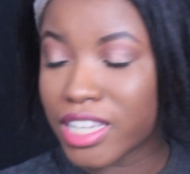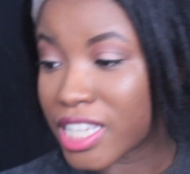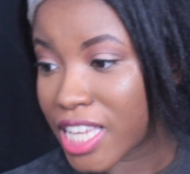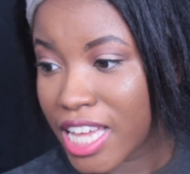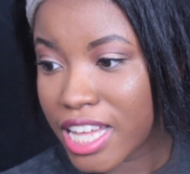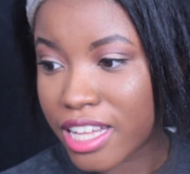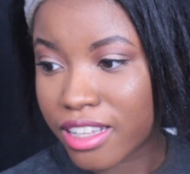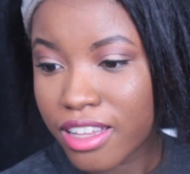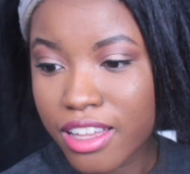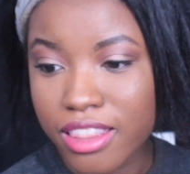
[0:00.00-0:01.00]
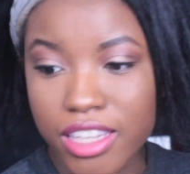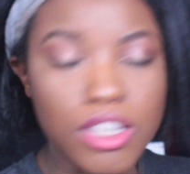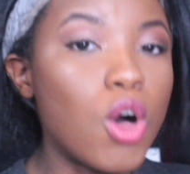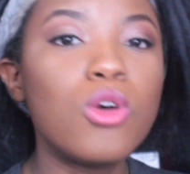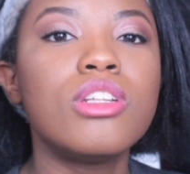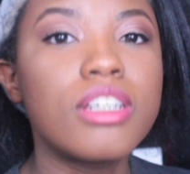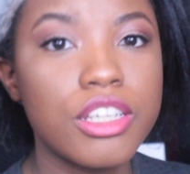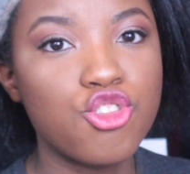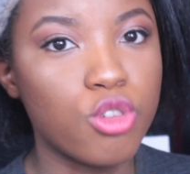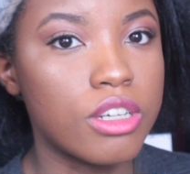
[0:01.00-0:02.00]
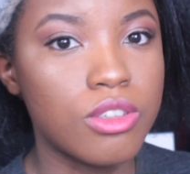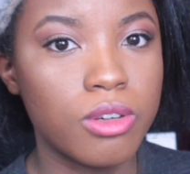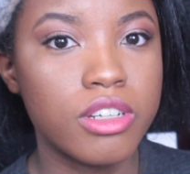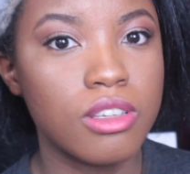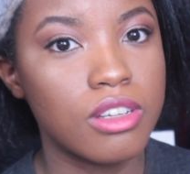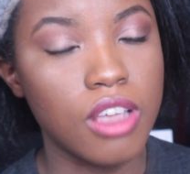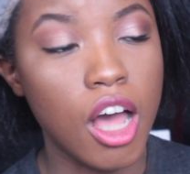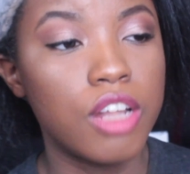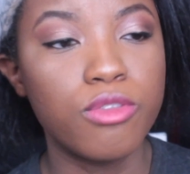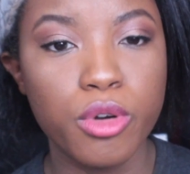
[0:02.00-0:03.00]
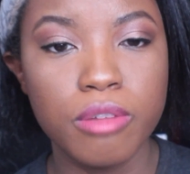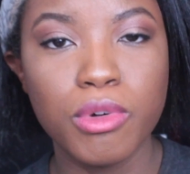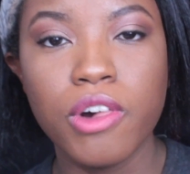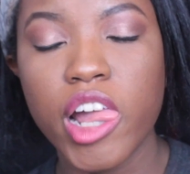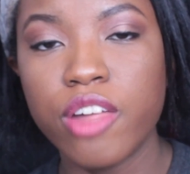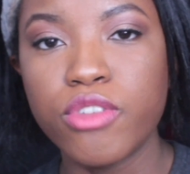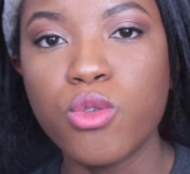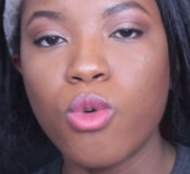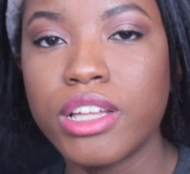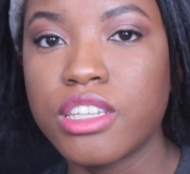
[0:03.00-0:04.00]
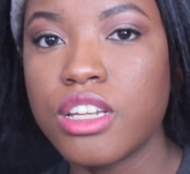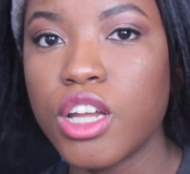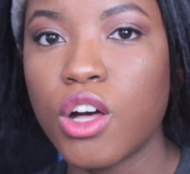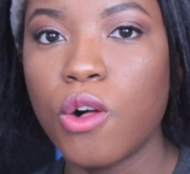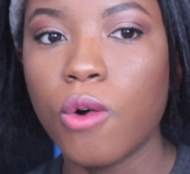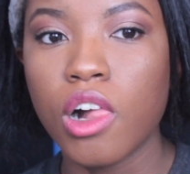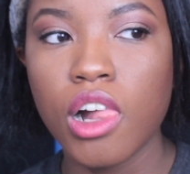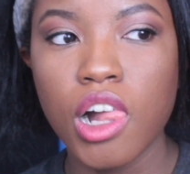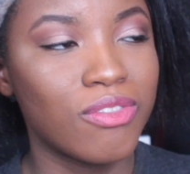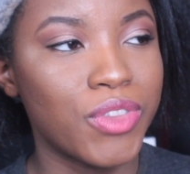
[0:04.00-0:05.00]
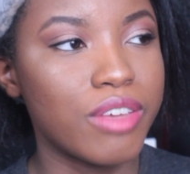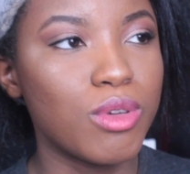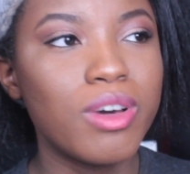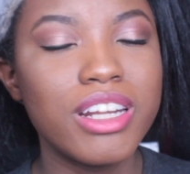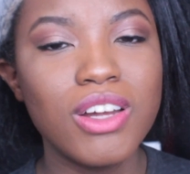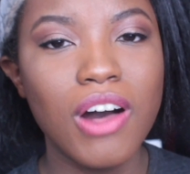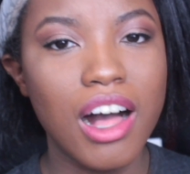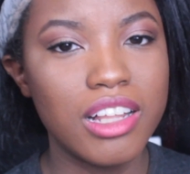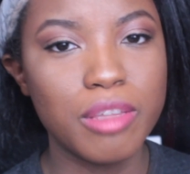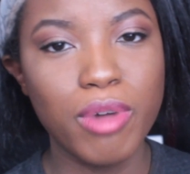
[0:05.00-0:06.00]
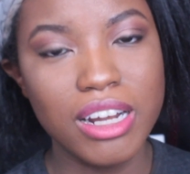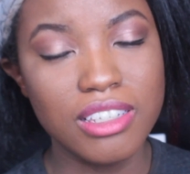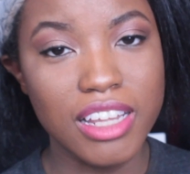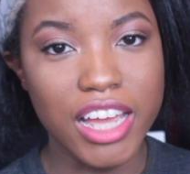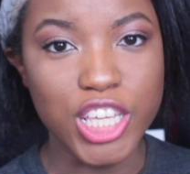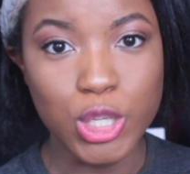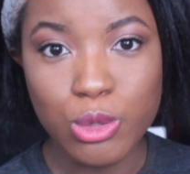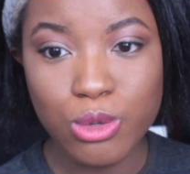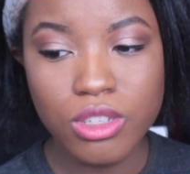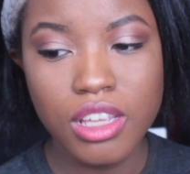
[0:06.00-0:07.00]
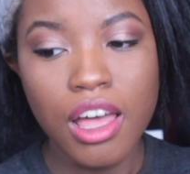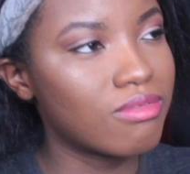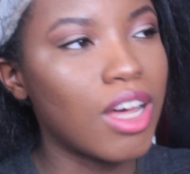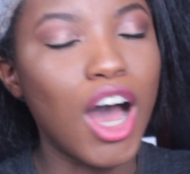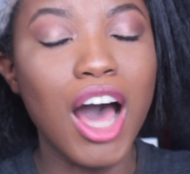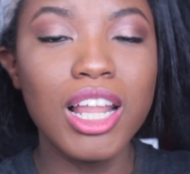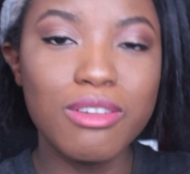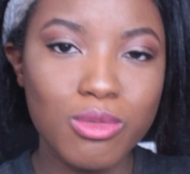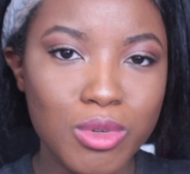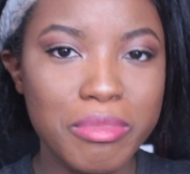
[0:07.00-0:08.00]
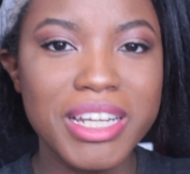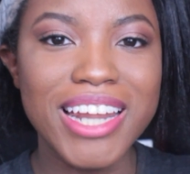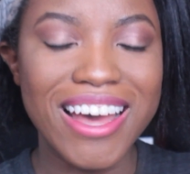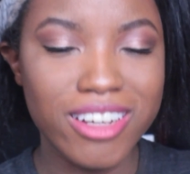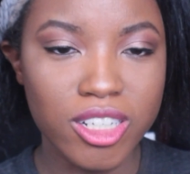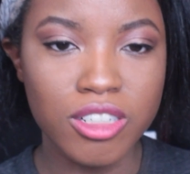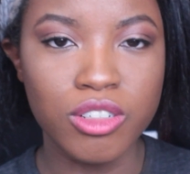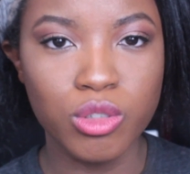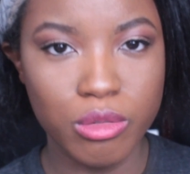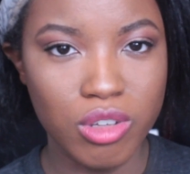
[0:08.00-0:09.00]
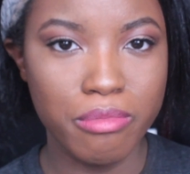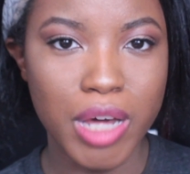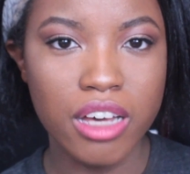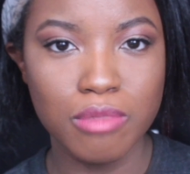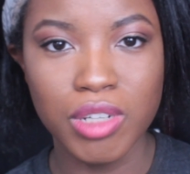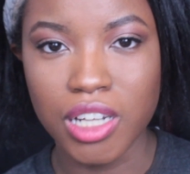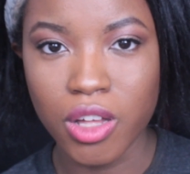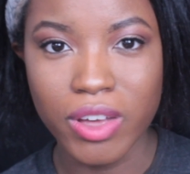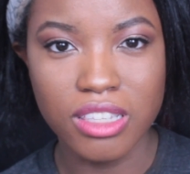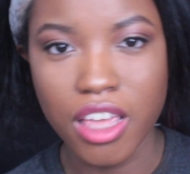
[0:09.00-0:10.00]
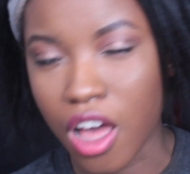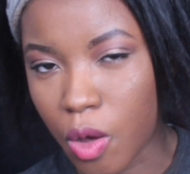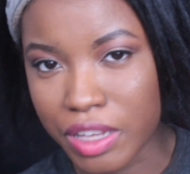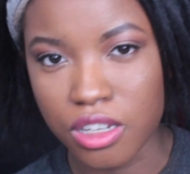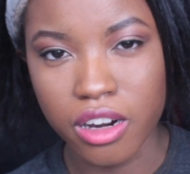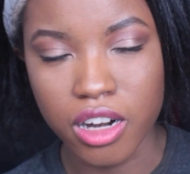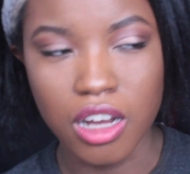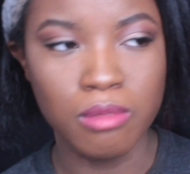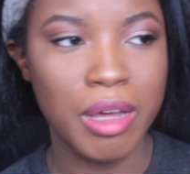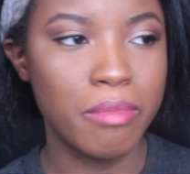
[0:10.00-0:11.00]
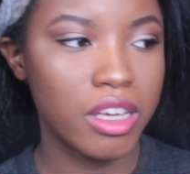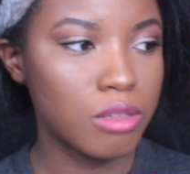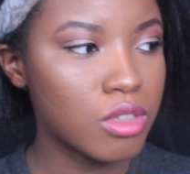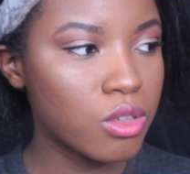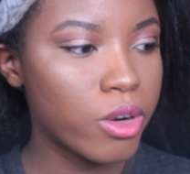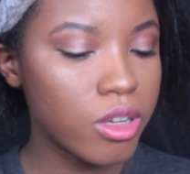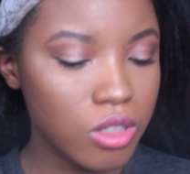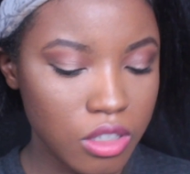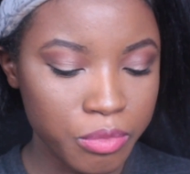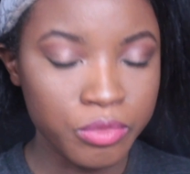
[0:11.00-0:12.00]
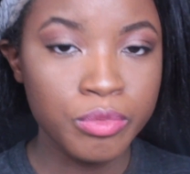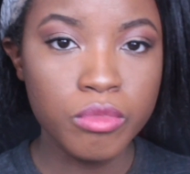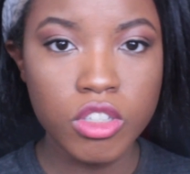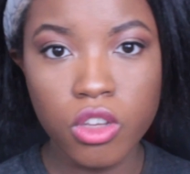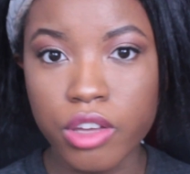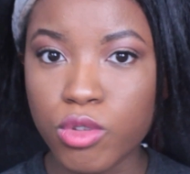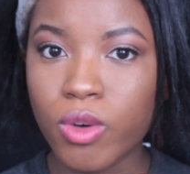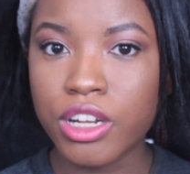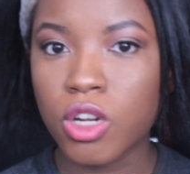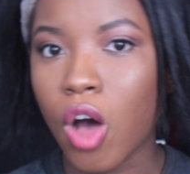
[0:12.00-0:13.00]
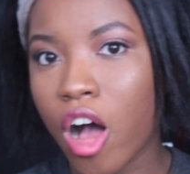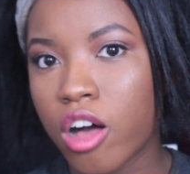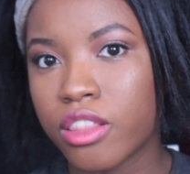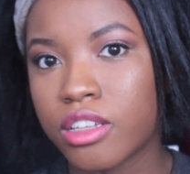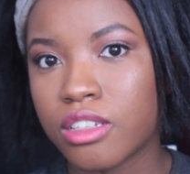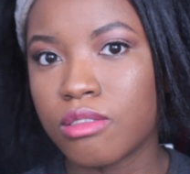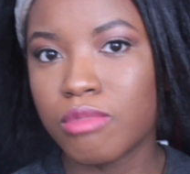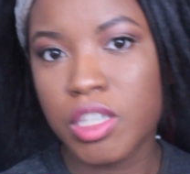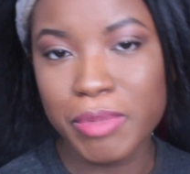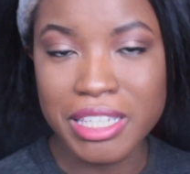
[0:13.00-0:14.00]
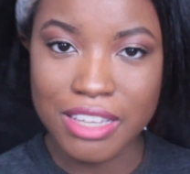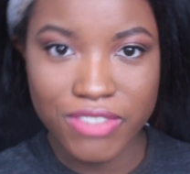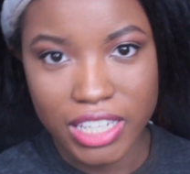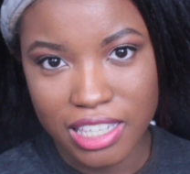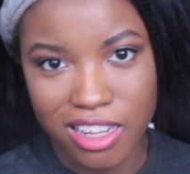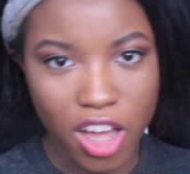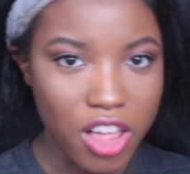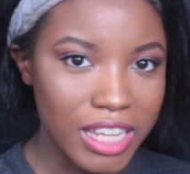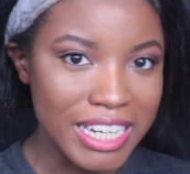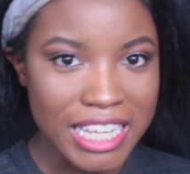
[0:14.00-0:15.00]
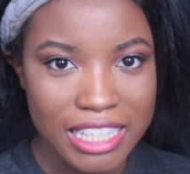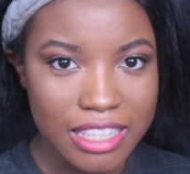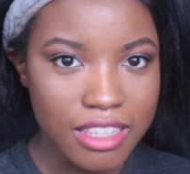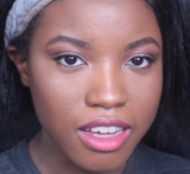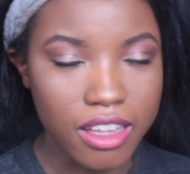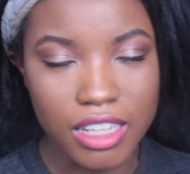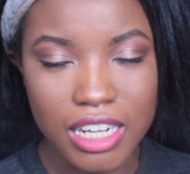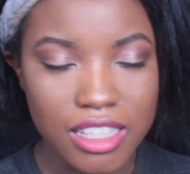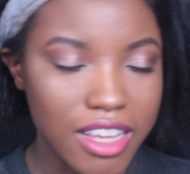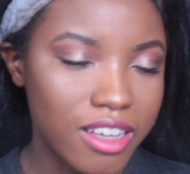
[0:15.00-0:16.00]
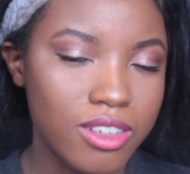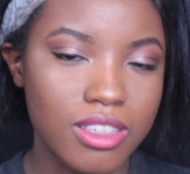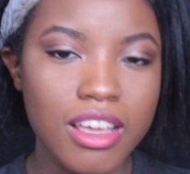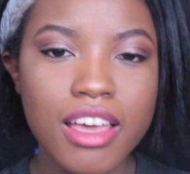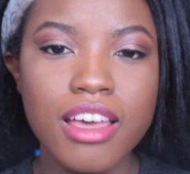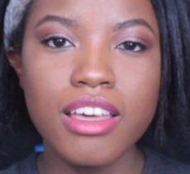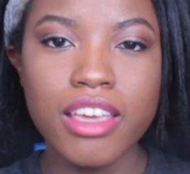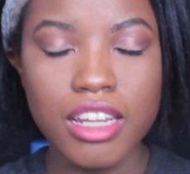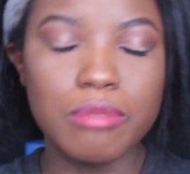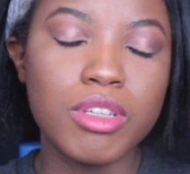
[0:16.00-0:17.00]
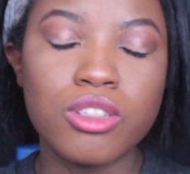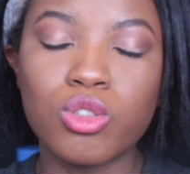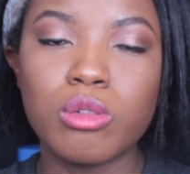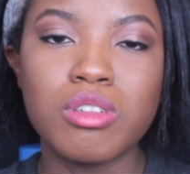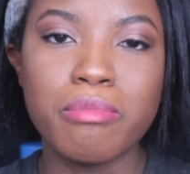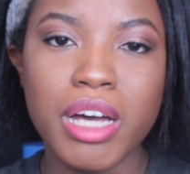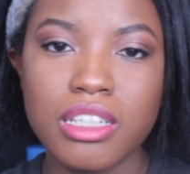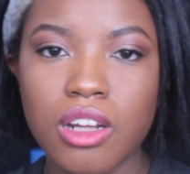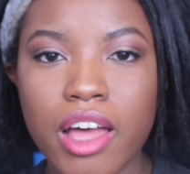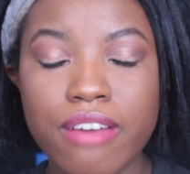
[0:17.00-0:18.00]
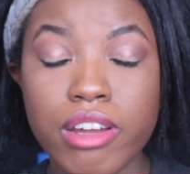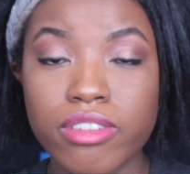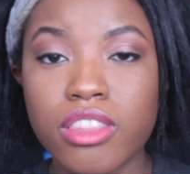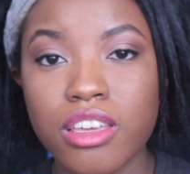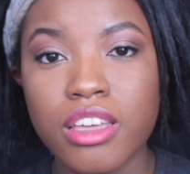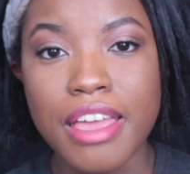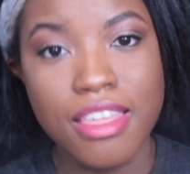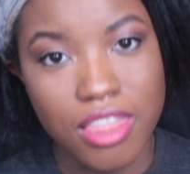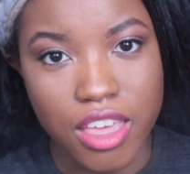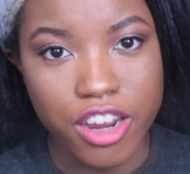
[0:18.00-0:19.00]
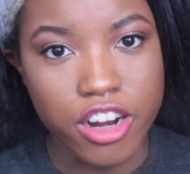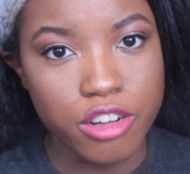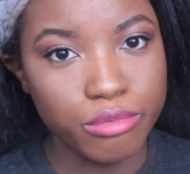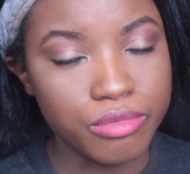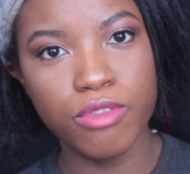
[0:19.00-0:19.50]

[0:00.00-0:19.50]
yeah this whole look is drugstore so it's all affordable if you want to know if you want to know all of the products that i used all of them will be down in the description box below as they always are in all my makeup tutorials so if you want to know all the specifics and all the deets all the details hit up the description box and I'll have everything in there.